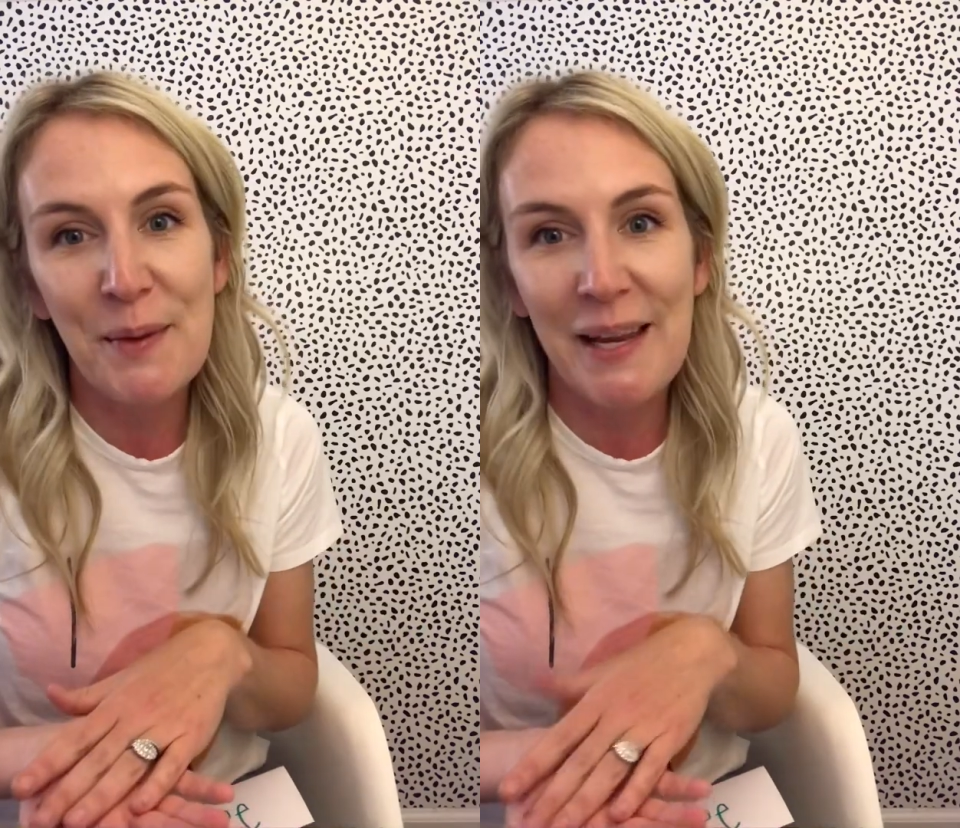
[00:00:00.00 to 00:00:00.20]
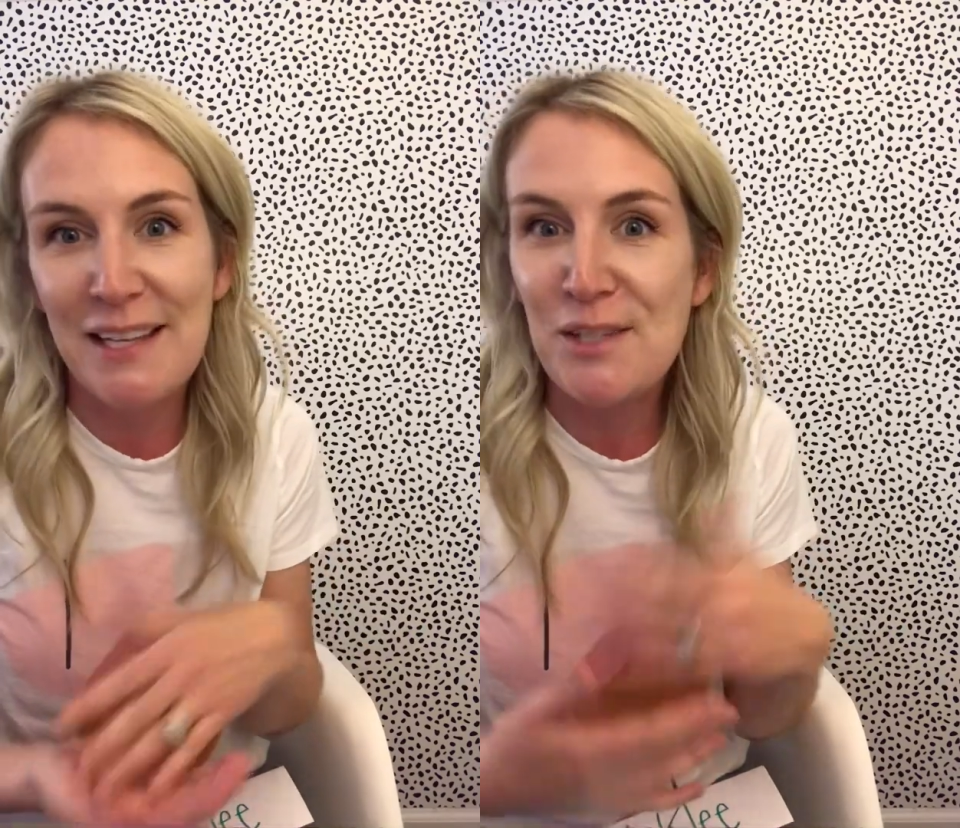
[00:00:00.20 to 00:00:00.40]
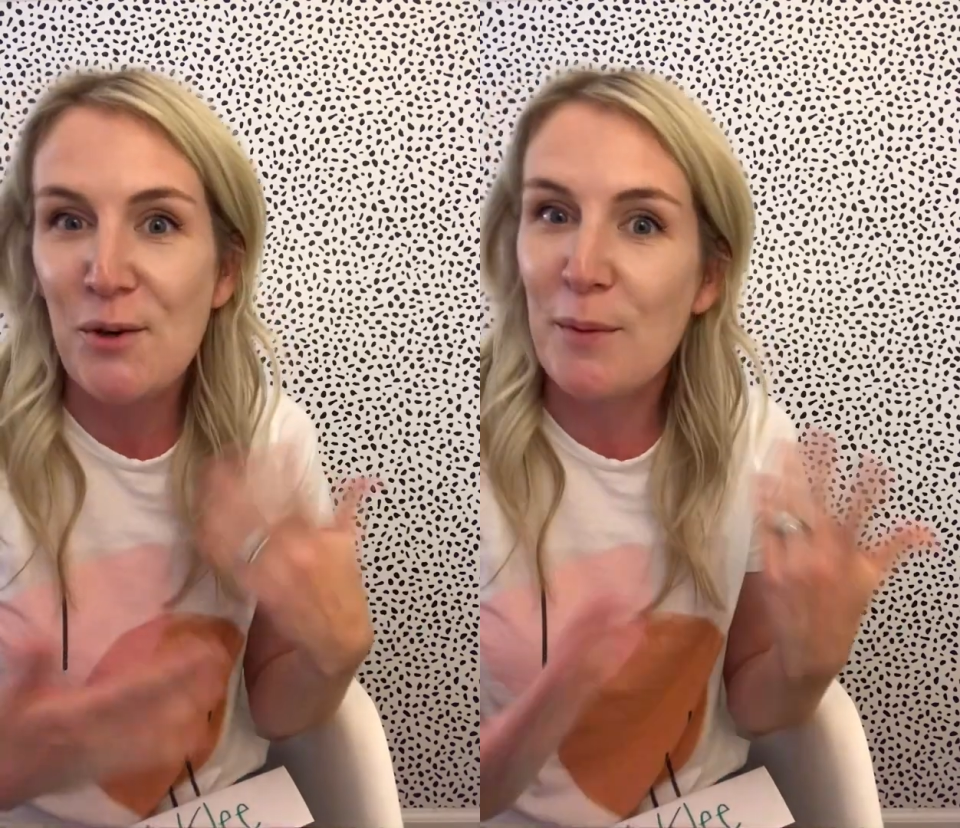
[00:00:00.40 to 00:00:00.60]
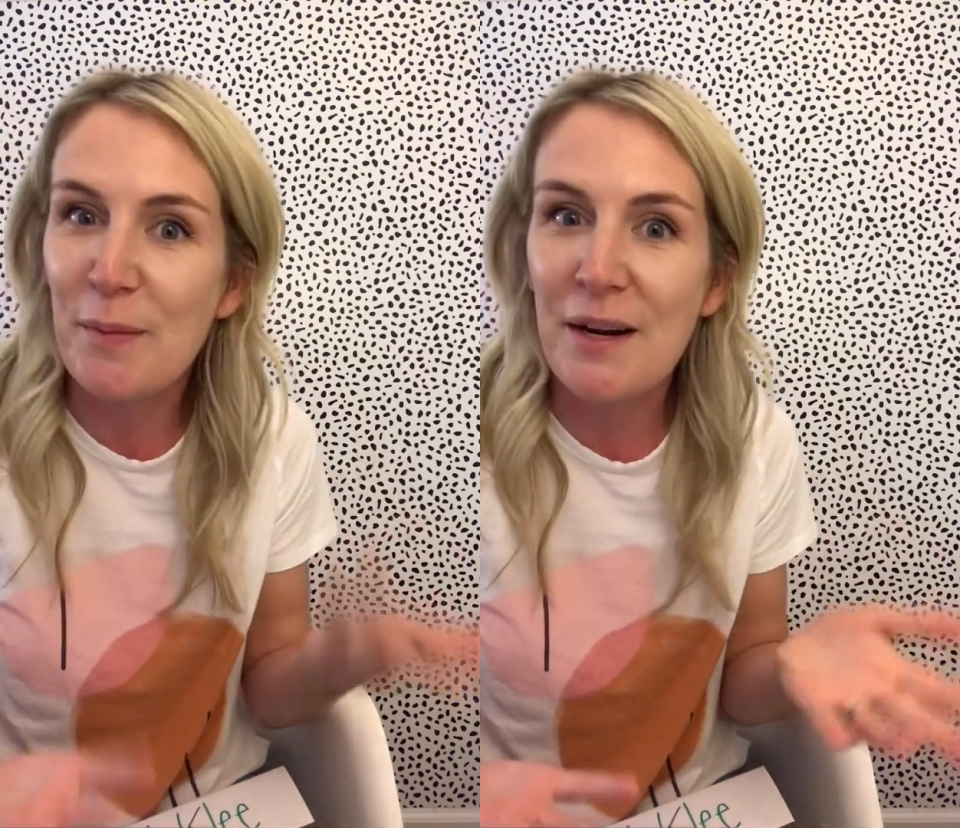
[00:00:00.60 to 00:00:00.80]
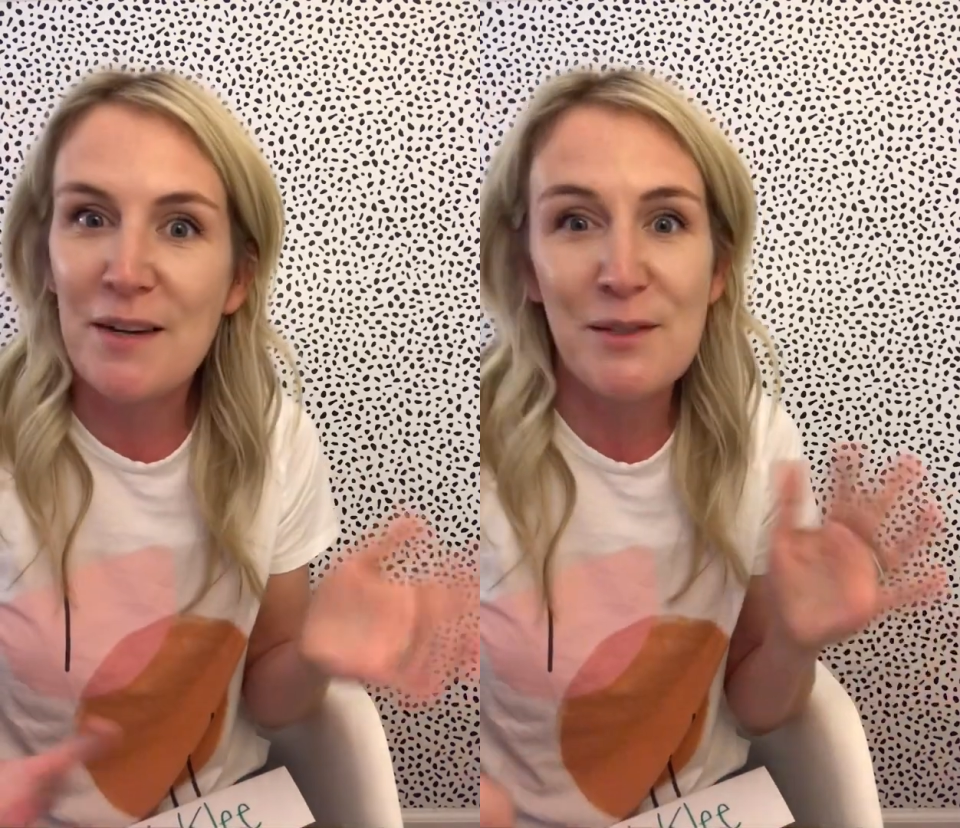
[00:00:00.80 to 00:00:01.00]
plates or
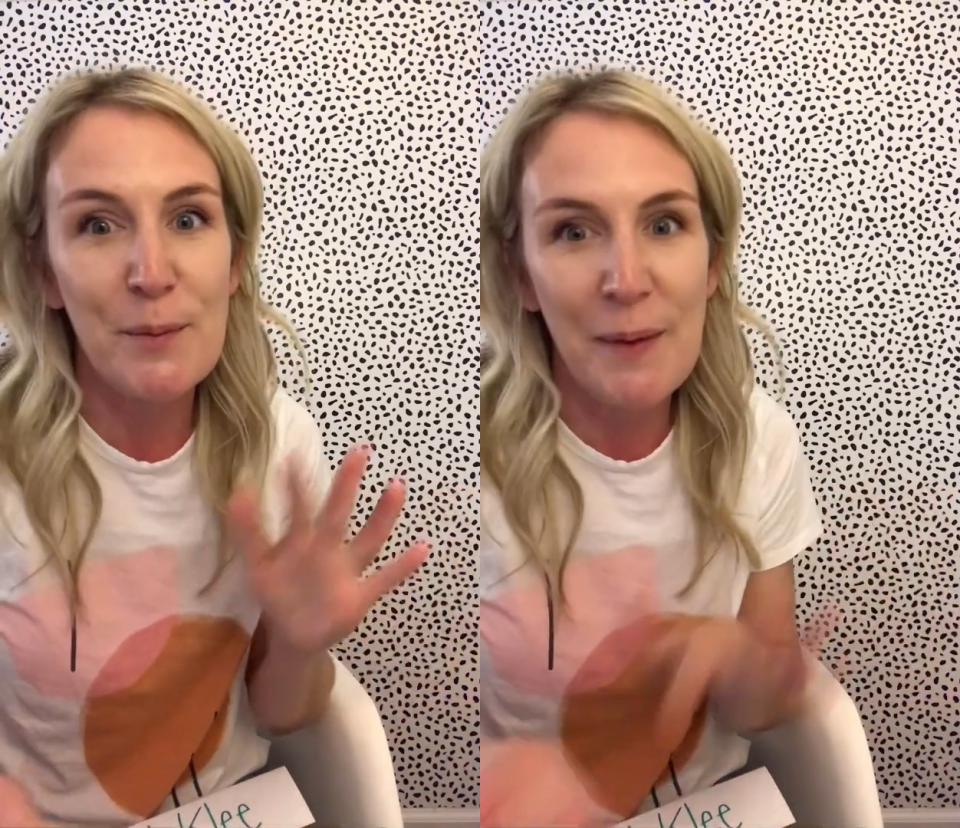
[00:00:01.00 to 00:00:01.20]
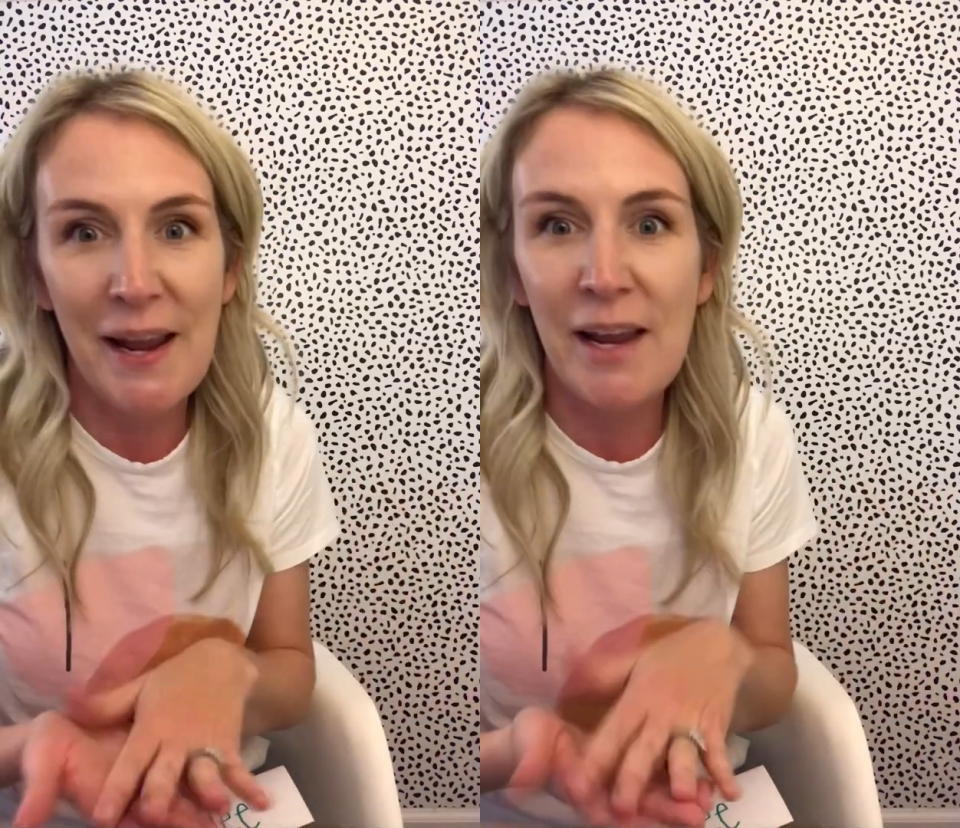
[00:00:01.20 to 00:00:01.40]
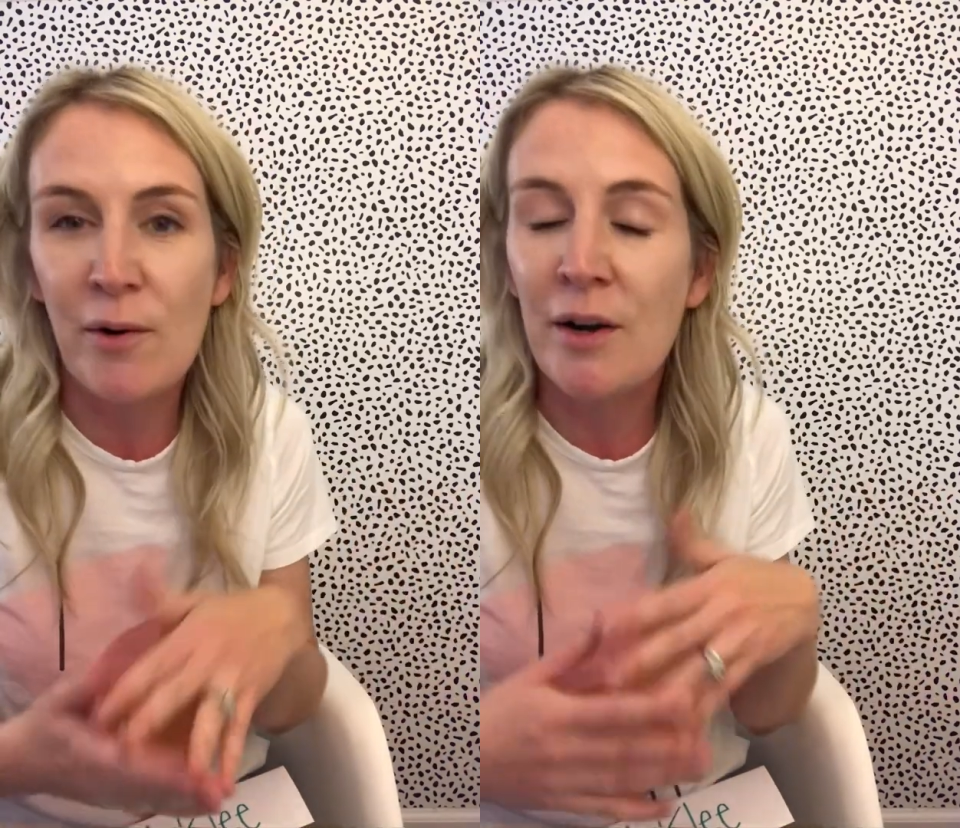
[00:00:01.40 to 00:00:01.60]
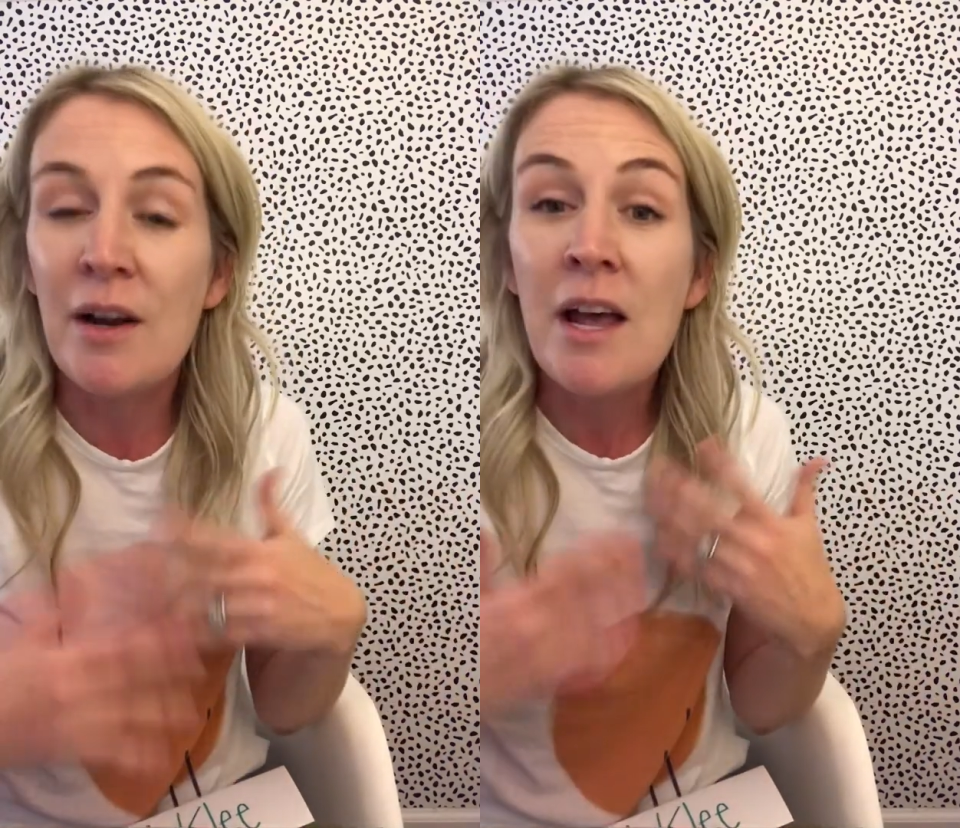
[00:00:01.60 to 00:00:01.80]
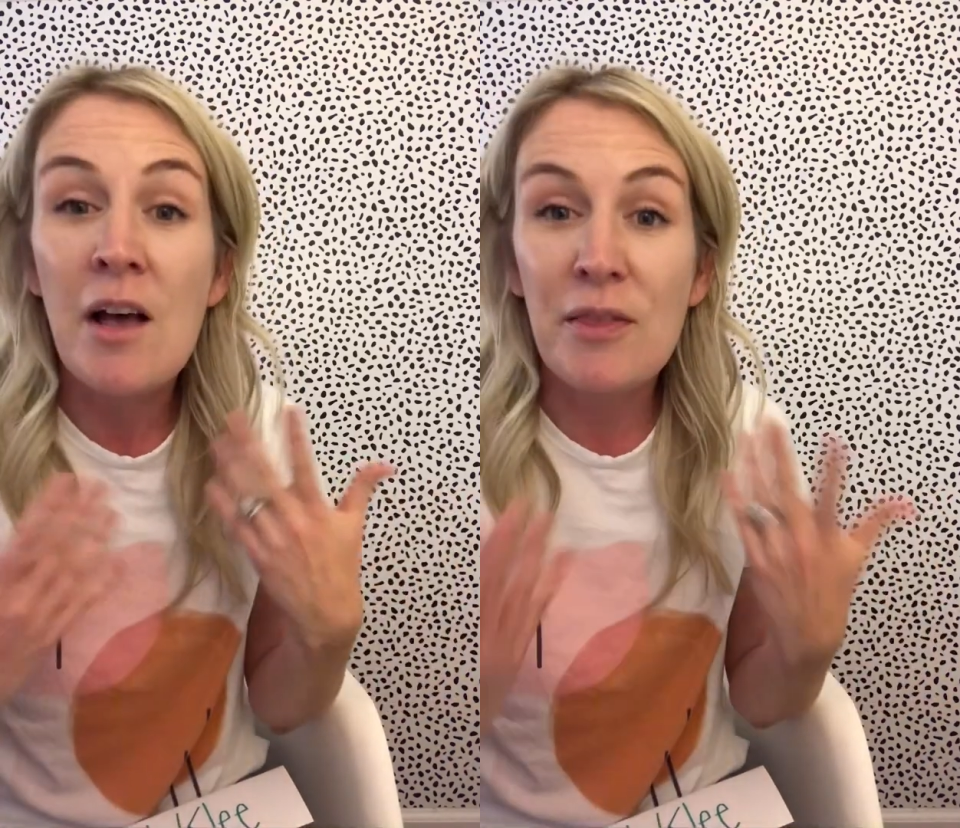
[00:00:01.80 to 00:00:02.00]
brayers or paint or